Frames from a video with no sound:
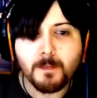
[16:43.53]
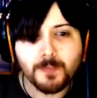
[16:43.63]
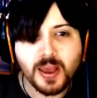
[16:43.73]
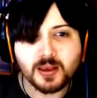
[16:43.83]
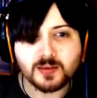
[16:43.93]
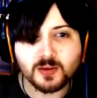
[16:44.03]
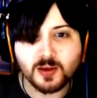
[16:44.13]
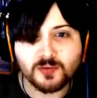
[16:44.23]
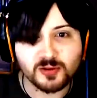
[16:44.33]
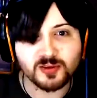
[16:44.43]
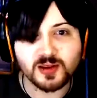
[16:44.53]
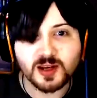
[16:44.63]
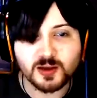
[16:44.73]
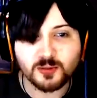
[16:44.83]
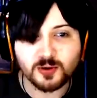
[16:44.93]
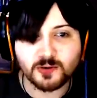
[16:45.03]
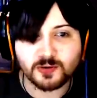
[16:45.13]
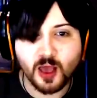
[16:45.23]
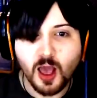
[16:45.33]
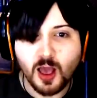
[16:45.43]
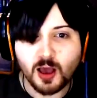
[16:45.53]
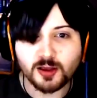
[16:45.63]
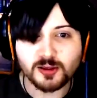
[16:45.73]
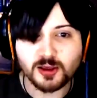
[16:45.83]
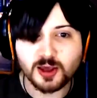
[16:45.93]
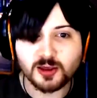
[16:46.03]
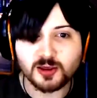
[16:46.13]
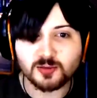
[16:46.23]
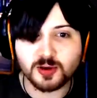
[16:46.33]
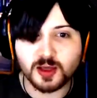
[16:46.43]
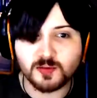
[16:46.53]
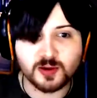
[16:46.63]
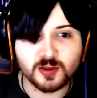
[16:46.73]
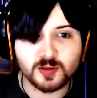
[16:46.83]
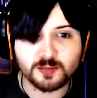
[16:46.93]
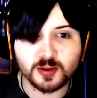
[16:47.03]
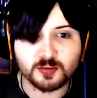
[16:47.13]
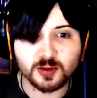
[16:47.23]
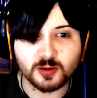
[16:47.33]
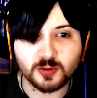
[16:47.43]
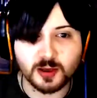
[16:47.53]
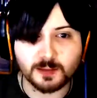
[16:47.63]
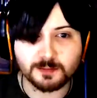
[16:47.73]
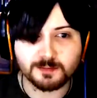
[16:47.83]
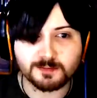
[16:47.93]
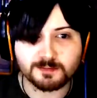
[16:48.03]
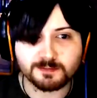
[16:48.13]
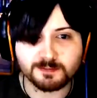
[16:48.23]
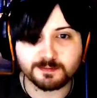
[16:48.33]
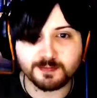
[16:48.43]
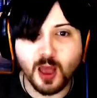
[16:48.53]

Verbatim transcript: Pigs, have you seen any wolves? Actually, I guess you wouldn't have because you'd probably run away. Hmm.